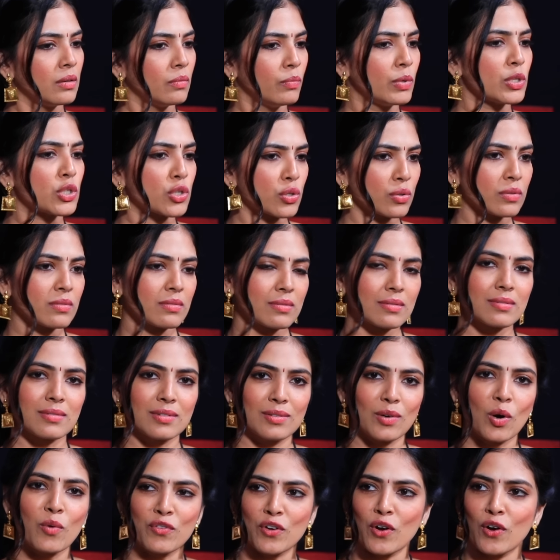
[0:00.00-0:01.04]
which
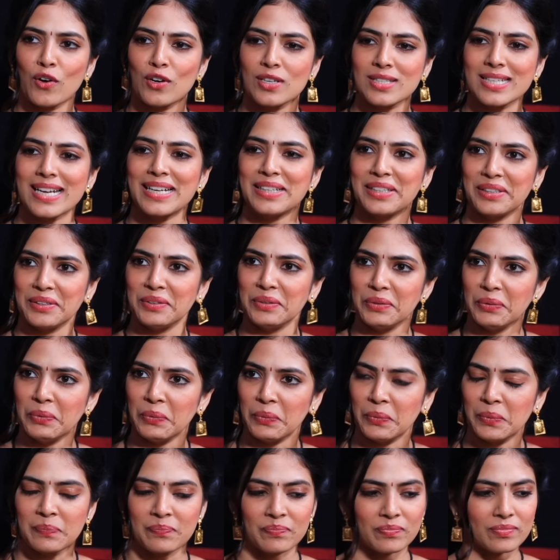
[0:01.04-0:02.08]
of course I didn't
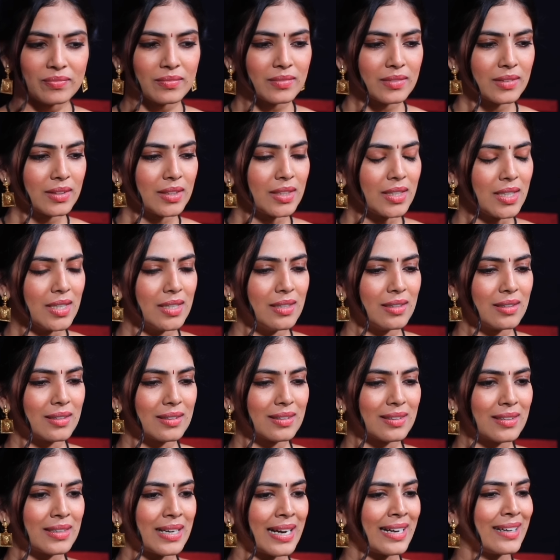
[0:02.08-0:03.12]
know. Yeah.
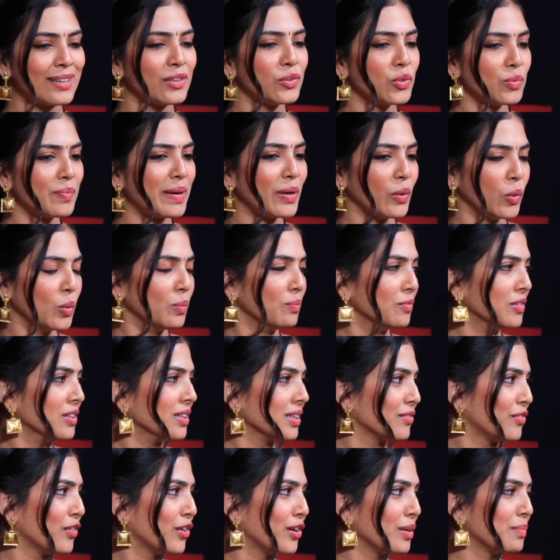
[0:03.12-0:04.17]
I didn't do my
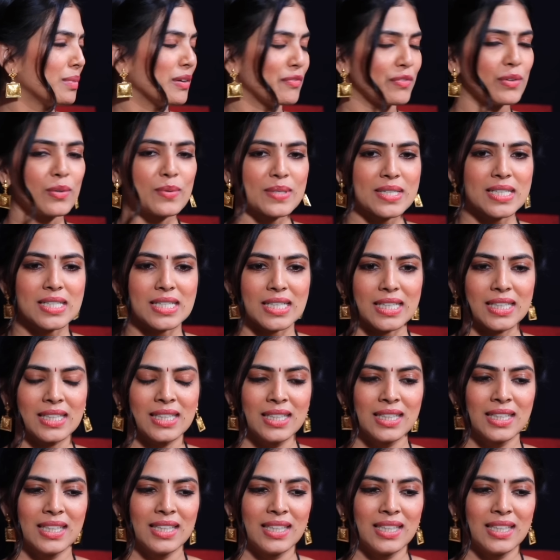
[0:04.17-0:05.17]
homework for buffalo sitting.